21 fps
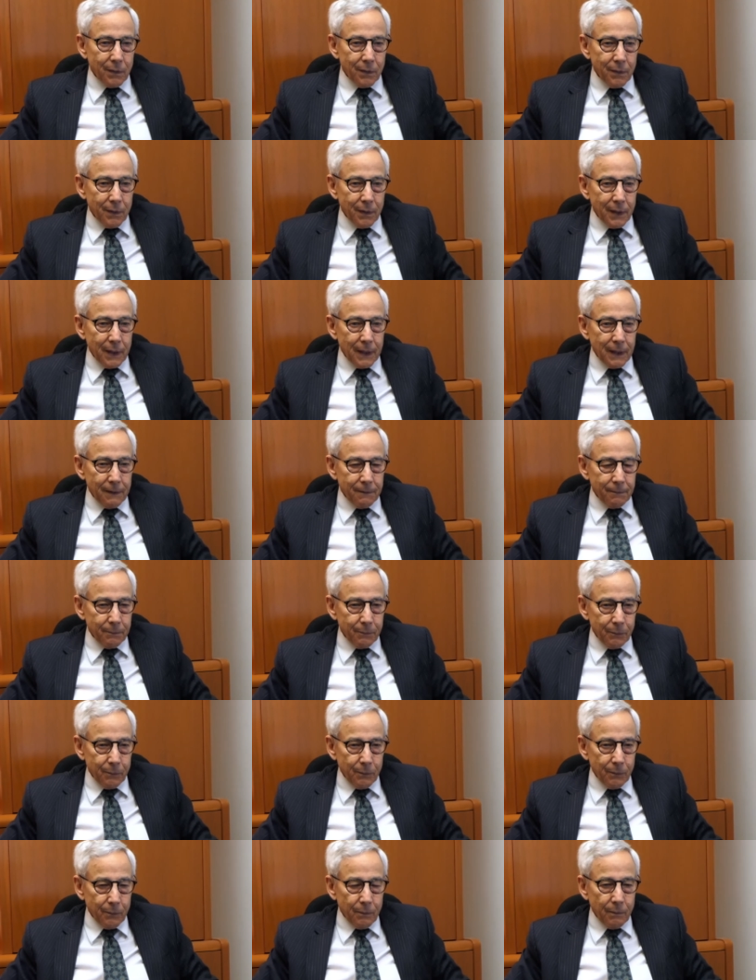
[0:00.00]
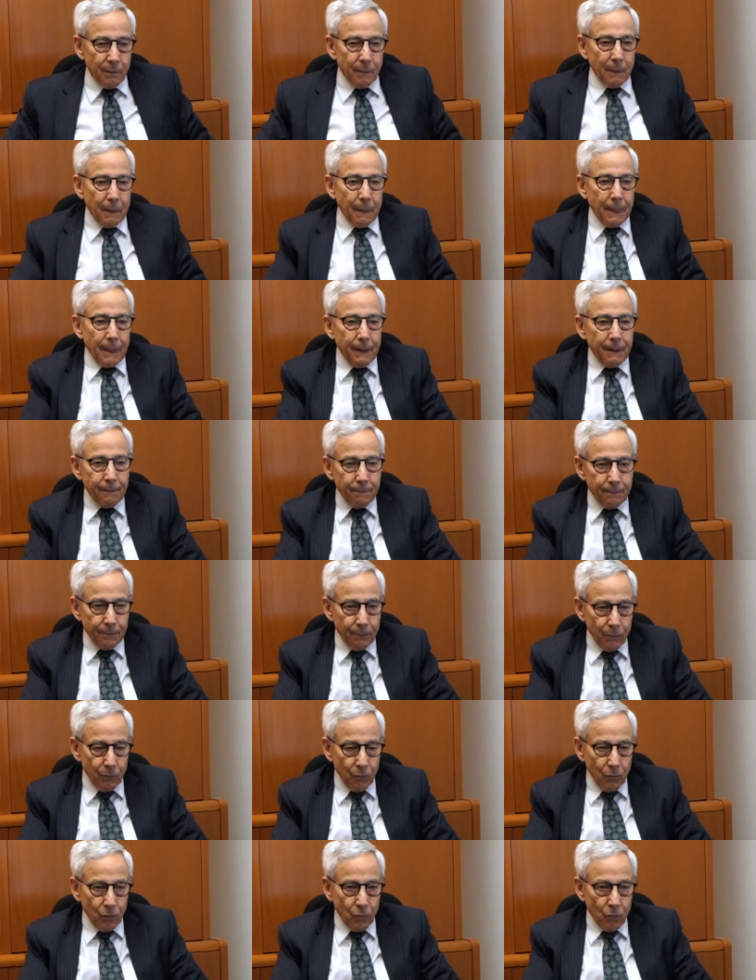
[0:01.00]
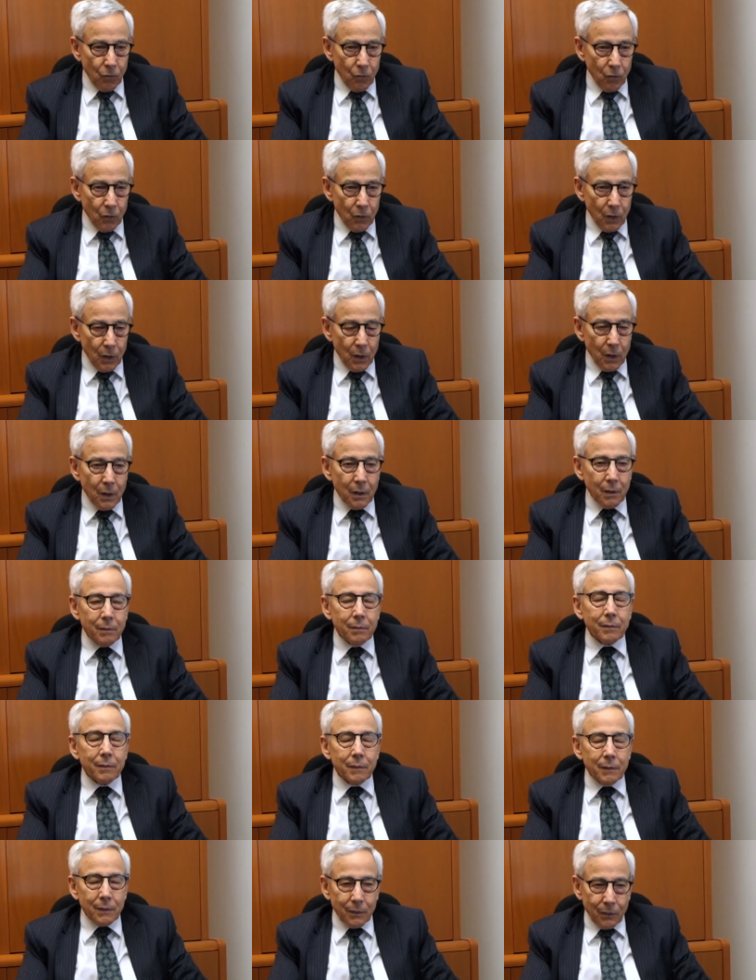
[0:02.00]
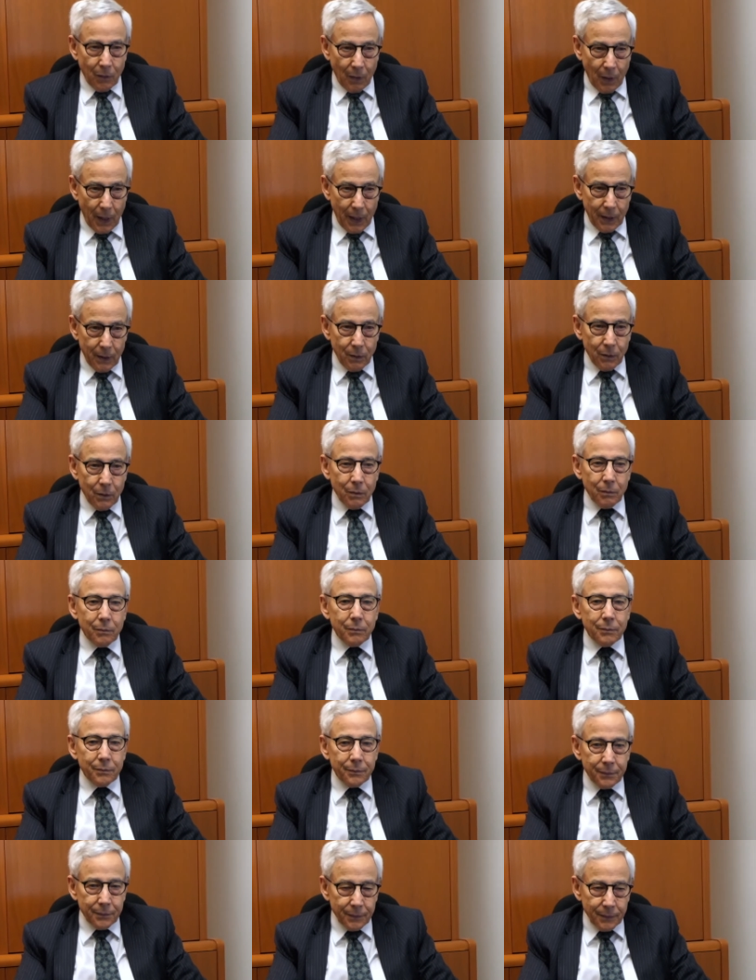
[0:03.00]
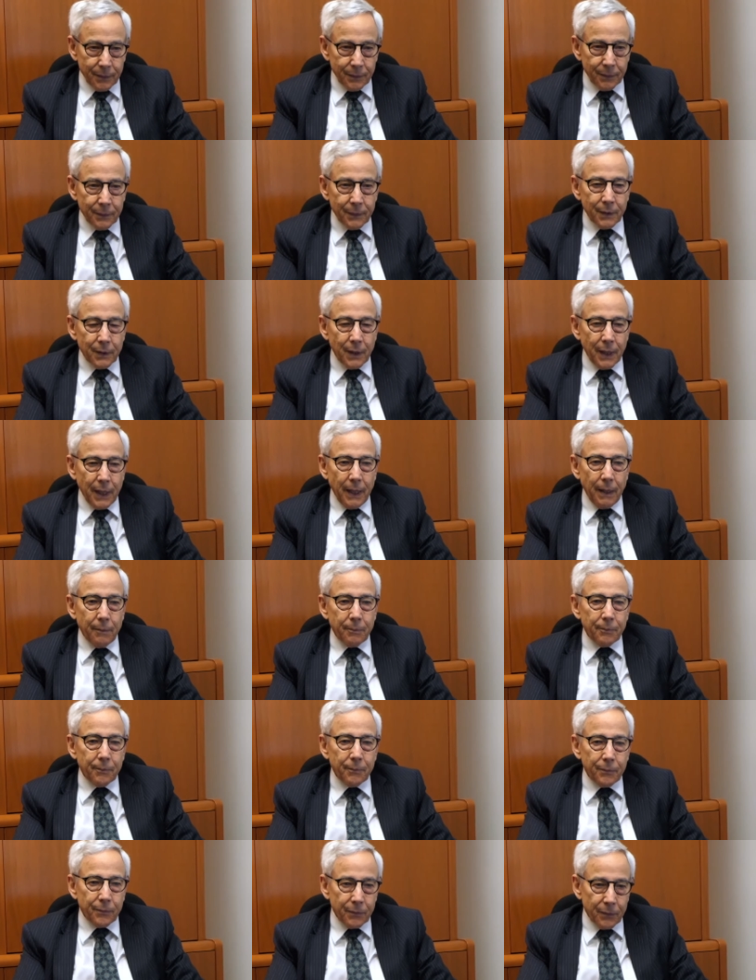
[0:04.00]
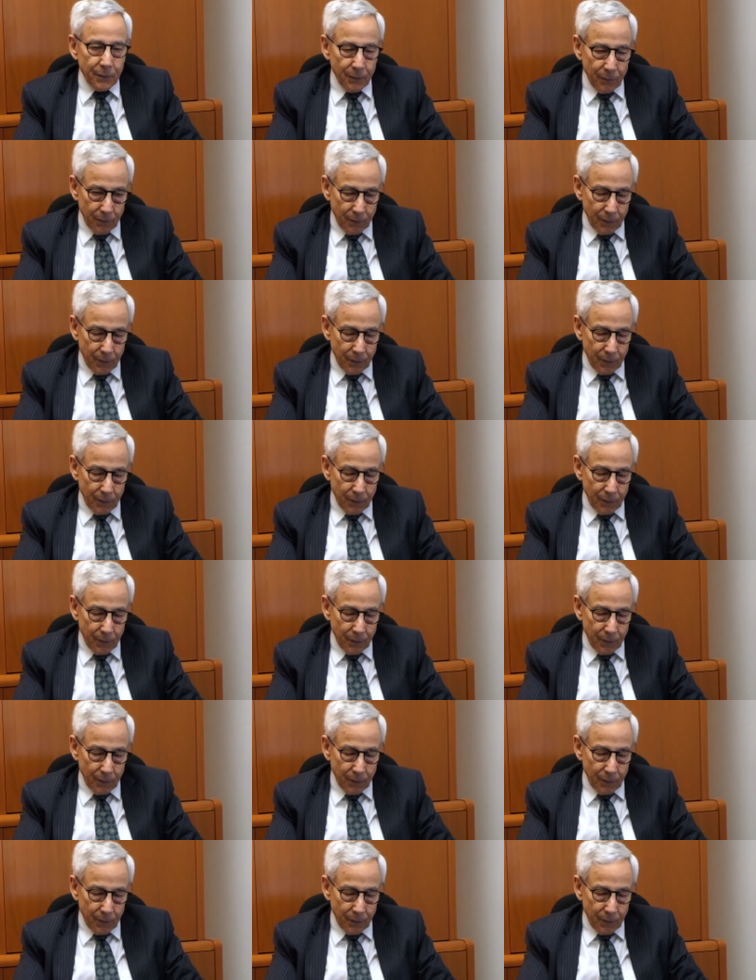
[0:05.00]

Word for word: Because the standard at that time was 200 and right and more. Yeah. Over. Yeah.